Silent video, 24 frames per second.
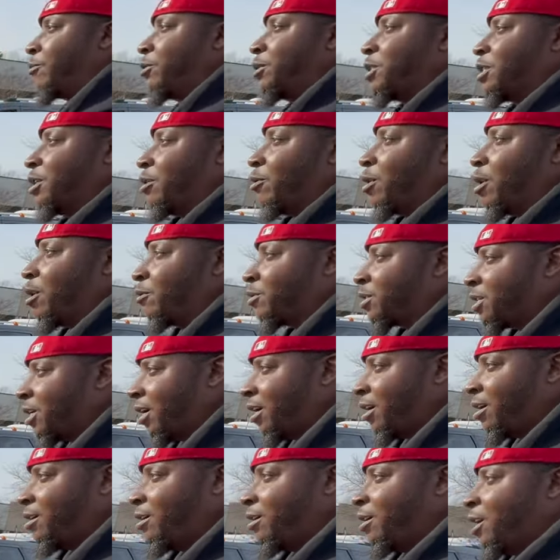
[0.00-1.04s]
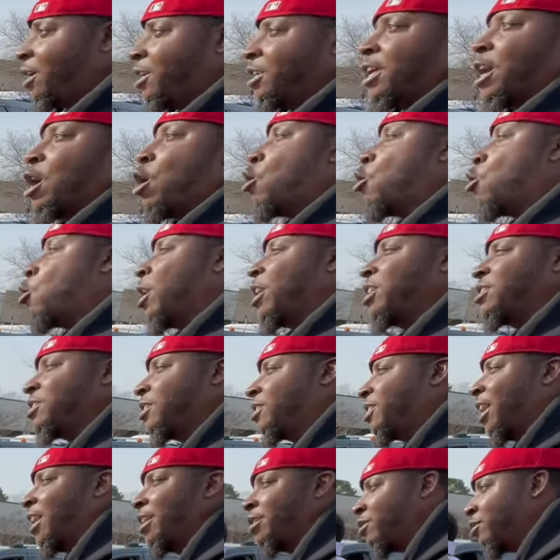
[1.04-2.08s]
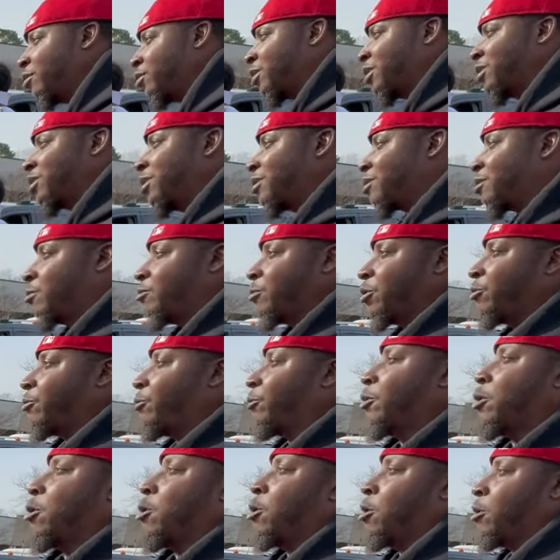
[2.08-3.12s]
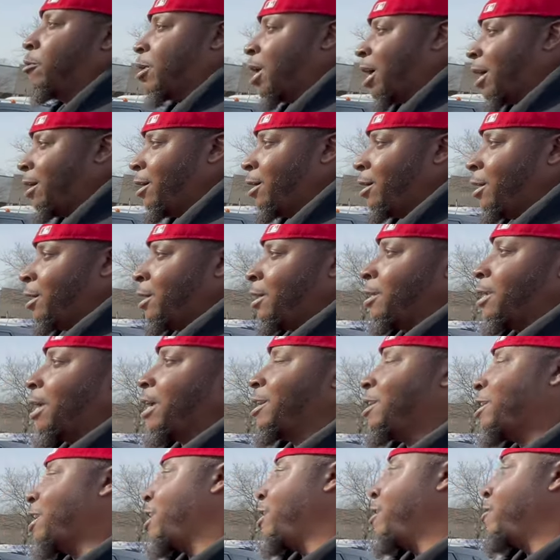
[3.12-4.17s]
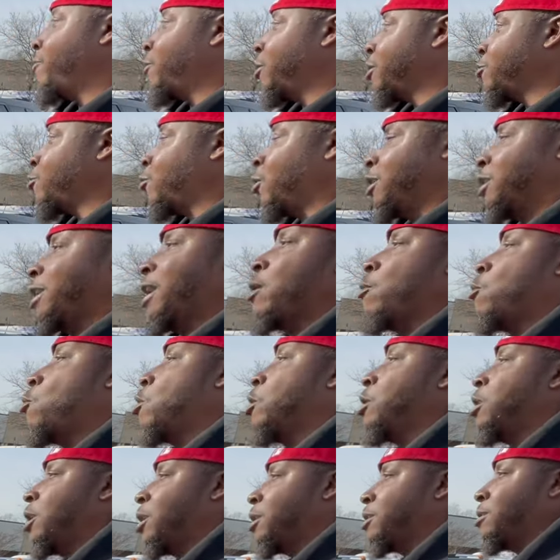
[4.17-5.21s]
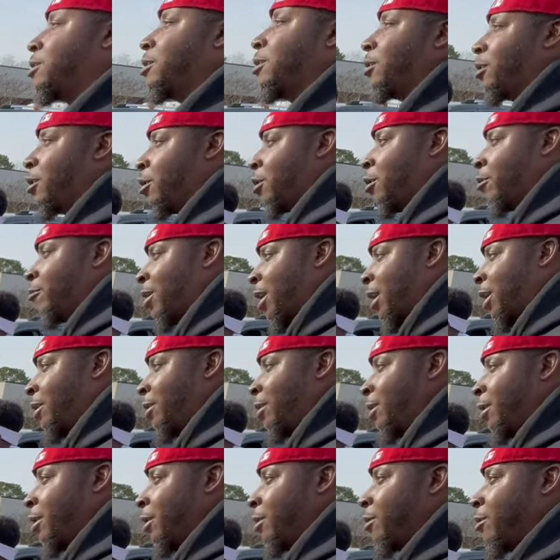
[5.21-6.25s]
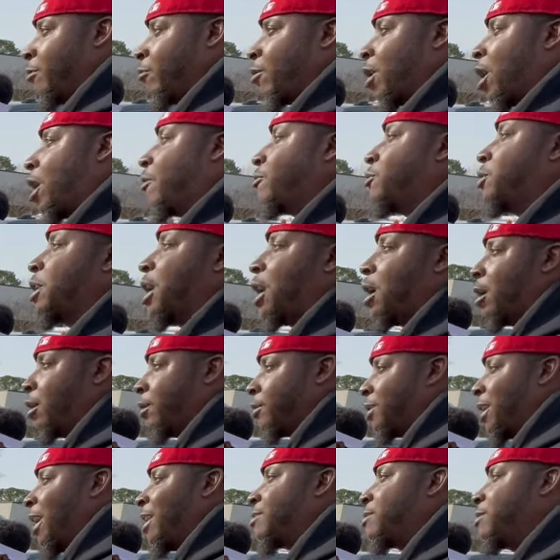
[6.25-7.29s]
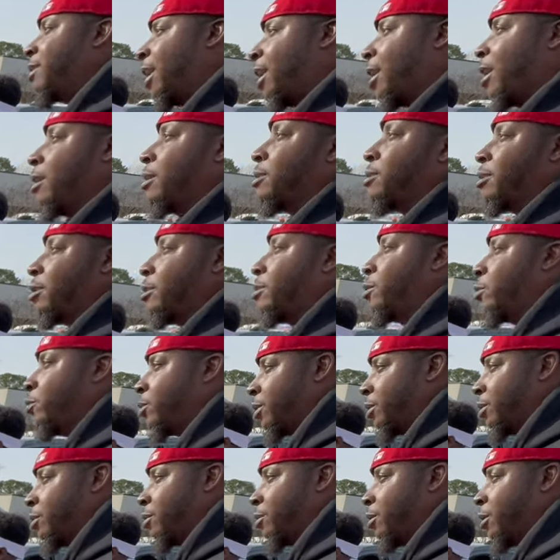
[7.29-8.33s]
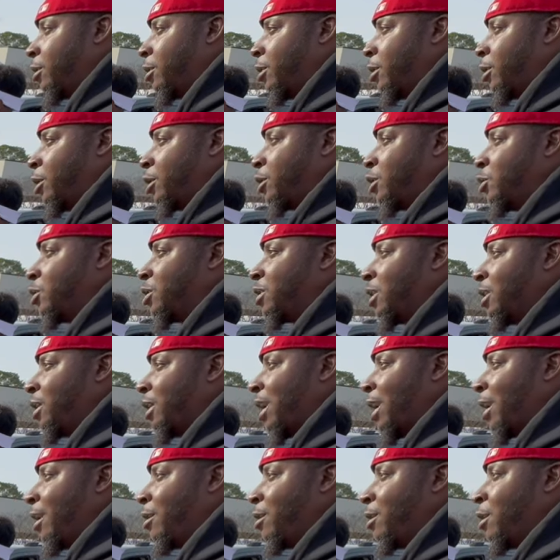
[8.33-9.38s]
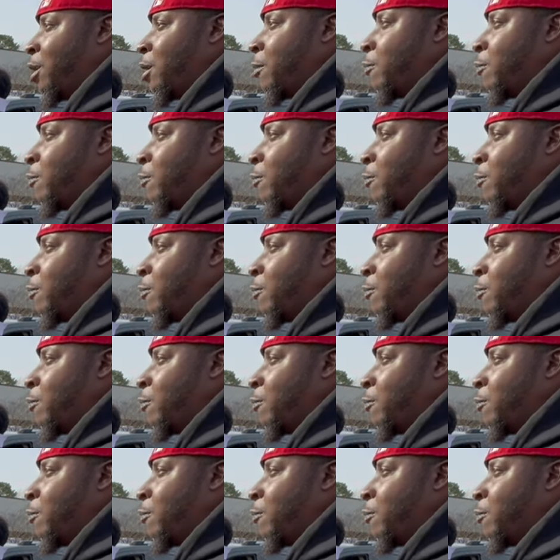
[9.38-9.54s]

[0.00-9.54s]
You see what I'm saying? Their whole educational system is flawed, right? They gave us what they wanted us to learn, right? The Rothschilds, that's their institution. You see that?